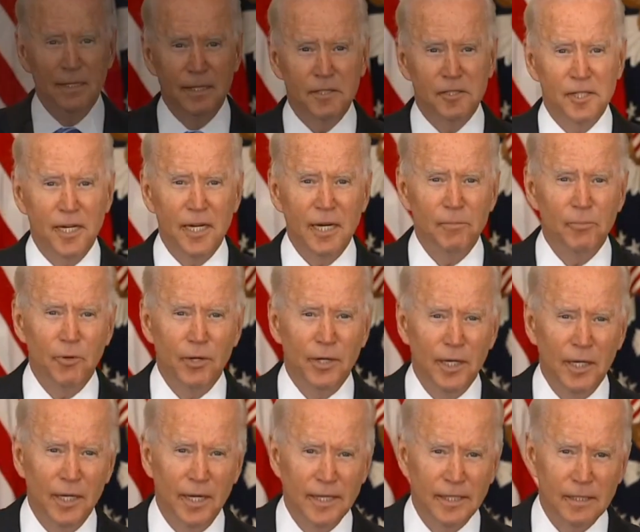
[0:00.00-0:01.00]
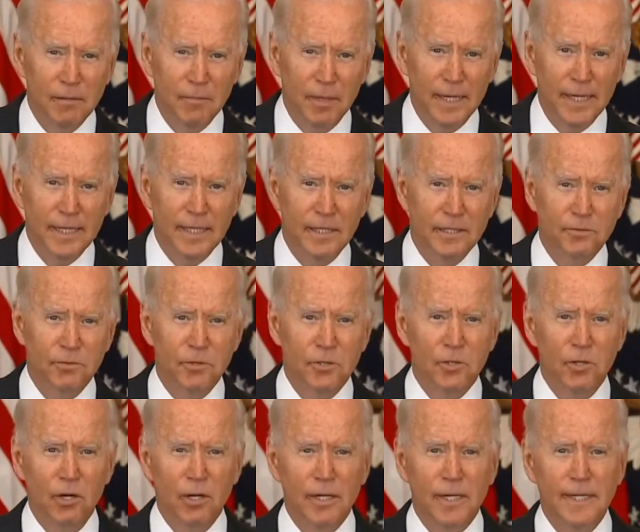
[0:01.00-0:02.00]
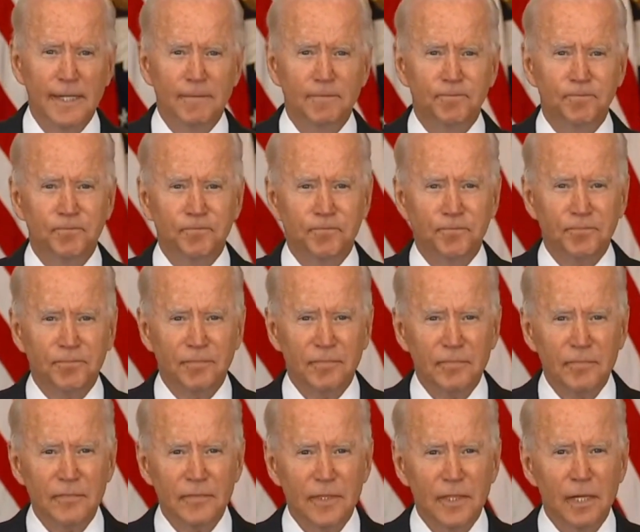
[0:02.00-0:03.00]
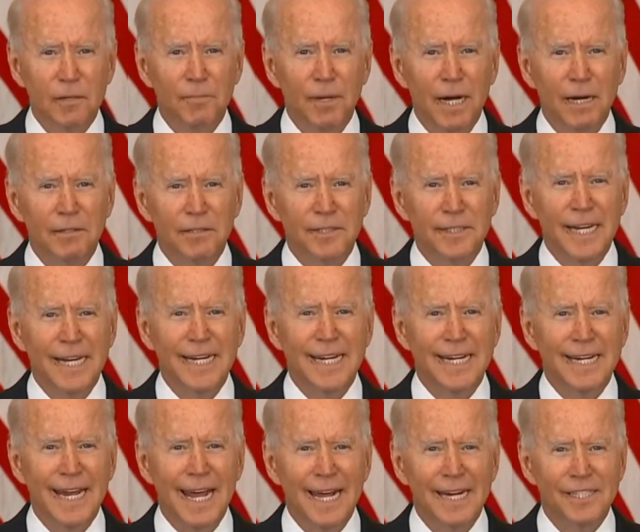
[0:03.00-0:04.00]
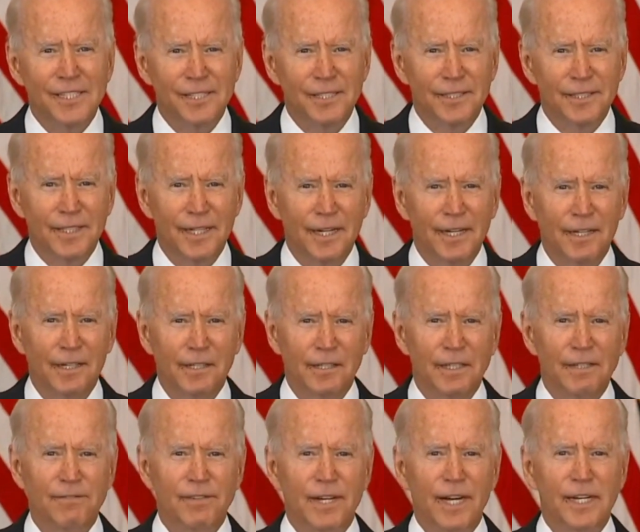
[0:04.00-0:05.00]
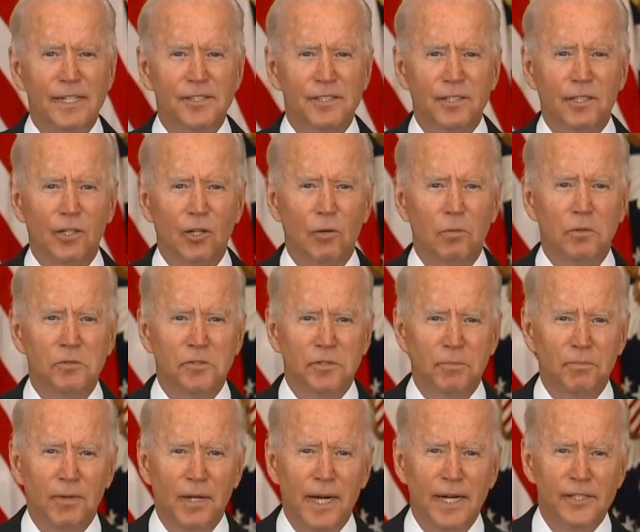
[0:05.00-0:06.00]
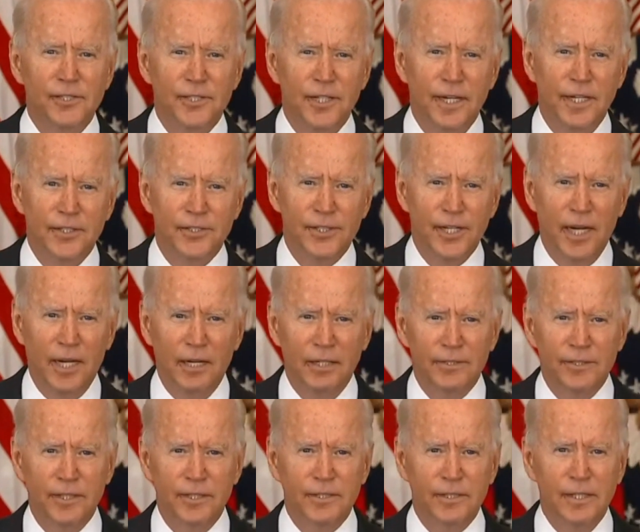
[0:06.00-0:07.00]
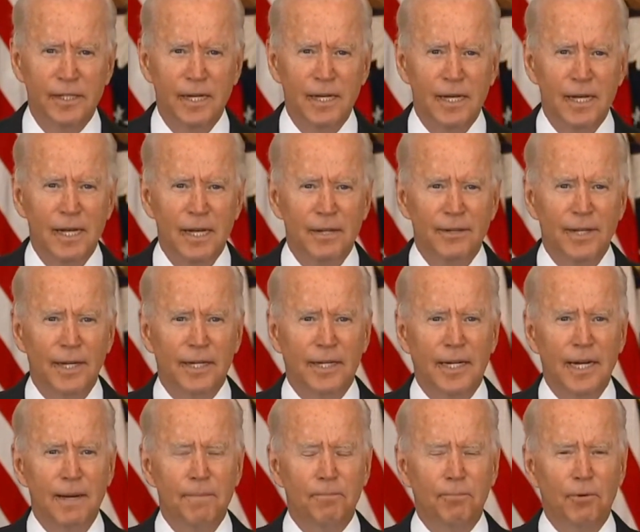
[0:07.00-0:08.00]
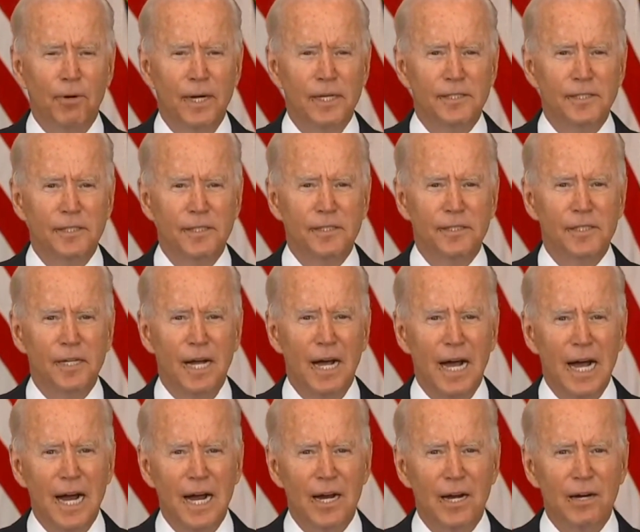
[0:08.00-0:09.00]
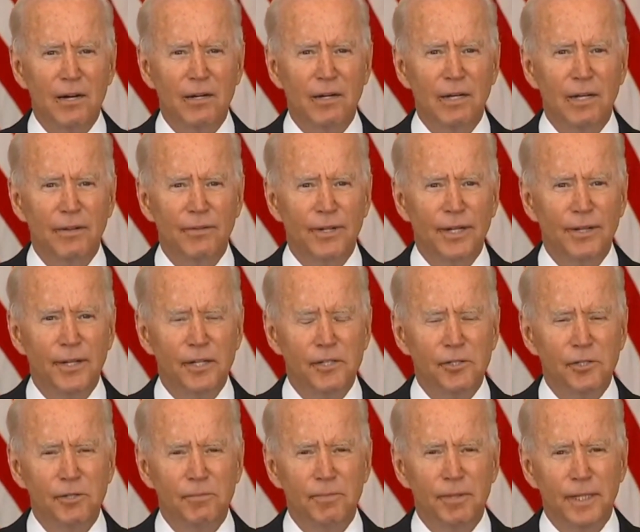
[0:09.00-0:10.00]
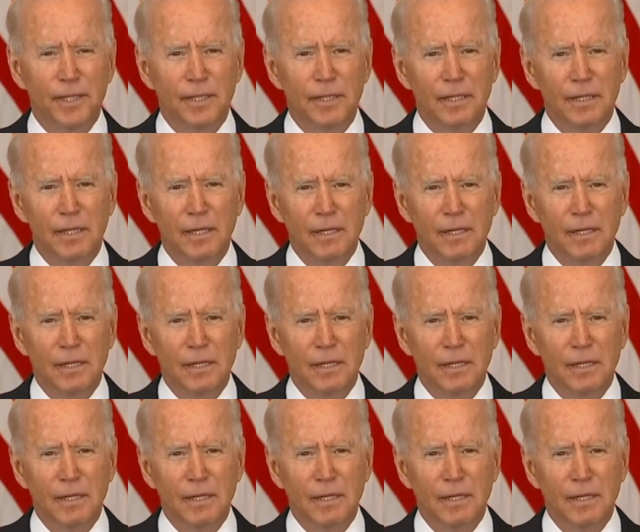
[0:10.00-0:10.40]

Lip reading: The second point I'd like to make is we're talking about taking action that alleviates global supply chain challenges that keep prices higher than they should be.